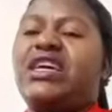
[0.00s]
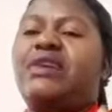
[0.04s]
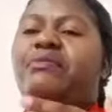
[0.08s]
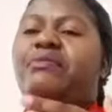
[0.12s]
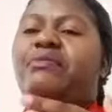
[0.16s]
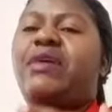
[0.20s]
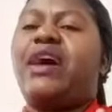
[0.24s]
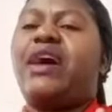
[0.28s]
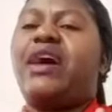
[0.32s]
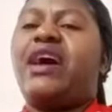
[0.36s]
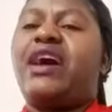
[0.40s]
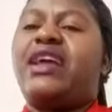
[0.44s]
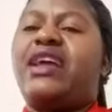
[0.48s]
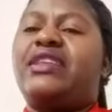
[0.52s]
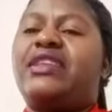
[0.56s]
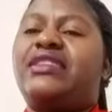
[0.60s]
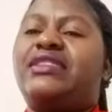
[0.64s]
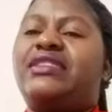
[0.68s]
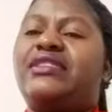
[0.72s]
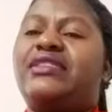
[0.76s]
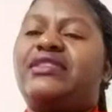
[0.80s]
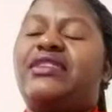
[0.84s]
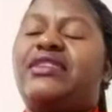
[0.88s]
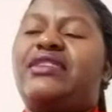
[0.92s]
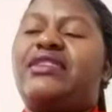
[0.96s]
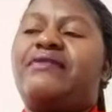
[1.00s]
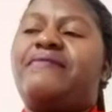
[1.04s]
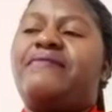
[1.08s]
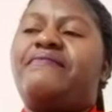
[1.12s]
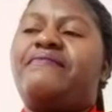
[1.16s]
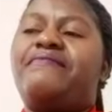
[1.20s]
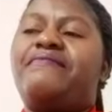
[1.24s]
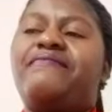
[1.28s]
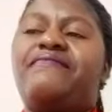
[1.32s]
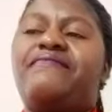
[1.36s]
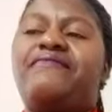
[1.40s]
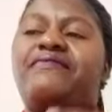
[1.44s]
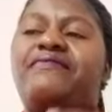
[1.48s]
but
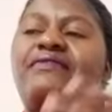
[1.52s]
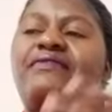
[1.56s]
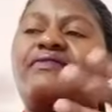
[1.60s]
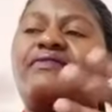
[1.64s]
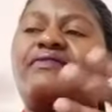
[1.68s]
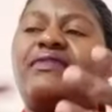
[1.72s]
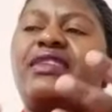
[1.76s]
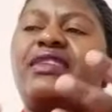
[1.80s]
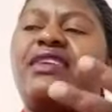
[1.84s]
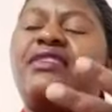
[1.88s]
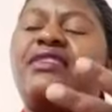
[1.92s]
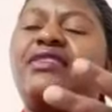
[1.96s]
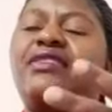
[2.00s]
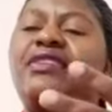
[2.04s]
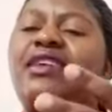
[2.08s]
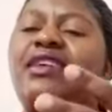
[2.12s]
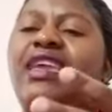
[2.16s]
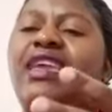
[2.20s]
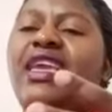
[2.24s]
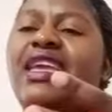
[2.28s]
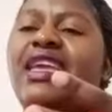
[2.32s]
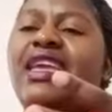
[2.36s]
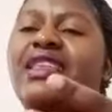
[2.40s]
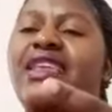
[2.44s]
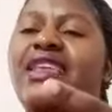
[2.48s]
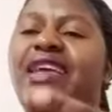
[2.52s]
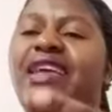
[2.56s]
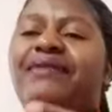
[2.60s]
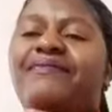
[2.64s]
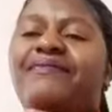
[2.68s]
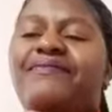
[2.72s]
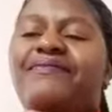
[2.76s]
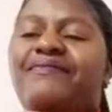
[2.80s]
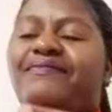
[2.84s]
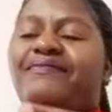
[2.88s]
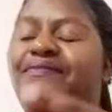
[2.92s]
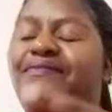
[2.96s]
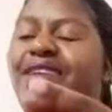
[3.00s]
in the end, I
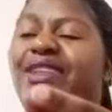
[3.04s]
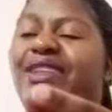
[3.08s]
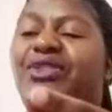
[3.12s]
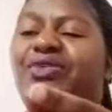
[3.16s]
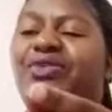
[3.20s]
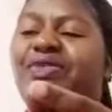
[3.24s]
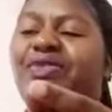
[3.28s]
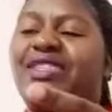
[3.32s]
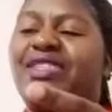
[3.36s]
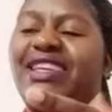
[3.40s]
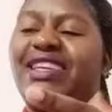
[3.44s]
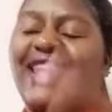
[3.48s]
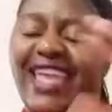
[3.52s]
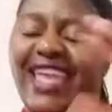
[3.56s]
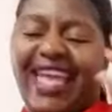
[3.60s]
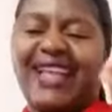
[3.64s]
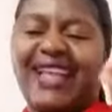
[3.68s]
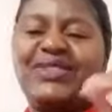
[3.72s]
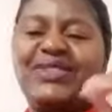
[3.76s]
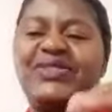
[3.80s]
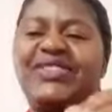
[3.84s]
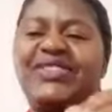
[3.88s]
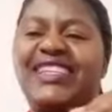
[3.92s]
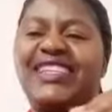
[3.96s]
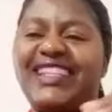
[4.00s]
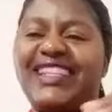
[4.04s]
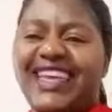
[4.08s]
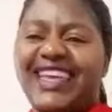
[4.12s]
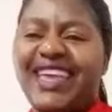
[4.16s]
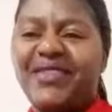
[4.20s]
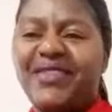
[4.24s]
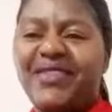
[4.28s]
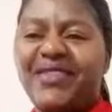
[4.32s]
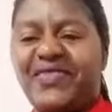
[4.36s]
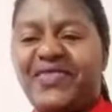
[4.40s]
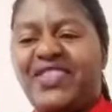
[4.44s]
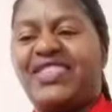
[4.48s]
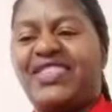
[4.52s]
made sure that I had to tell
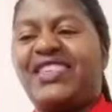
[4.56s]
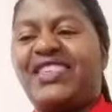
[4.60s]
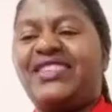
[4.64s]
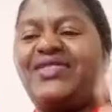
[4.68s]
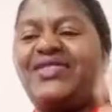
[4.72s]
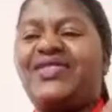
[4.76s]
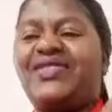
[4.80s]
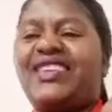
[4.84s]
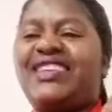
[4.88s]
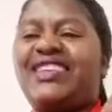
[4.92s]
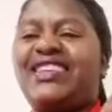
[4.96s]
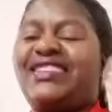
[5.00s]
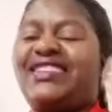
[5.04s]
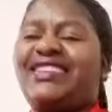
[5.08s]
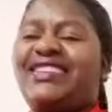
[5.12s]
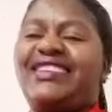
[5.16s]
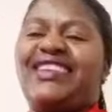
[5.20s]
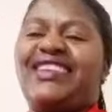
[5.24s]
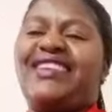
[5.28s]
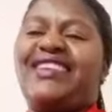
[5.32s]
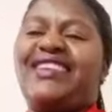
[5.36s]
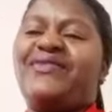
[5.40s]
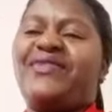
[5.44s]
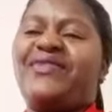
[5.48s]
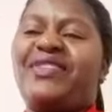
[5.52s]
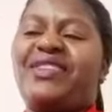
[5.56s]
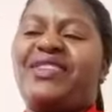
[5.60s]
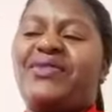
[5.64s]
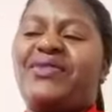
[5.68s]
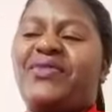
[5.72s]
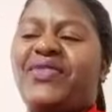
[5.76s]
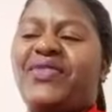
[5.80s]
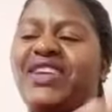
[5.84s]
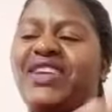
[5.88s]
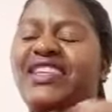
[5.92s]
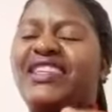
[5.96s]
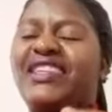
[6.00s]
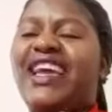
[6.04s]
everything so that everything
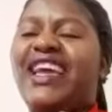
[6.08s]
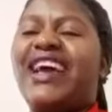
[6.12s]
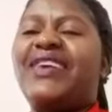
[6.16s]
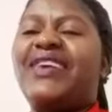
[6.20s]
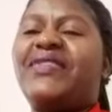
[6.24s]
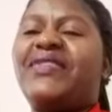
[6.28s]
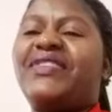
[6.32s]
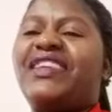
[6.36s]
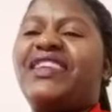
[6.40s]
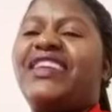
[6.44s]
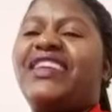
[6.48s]
worked out.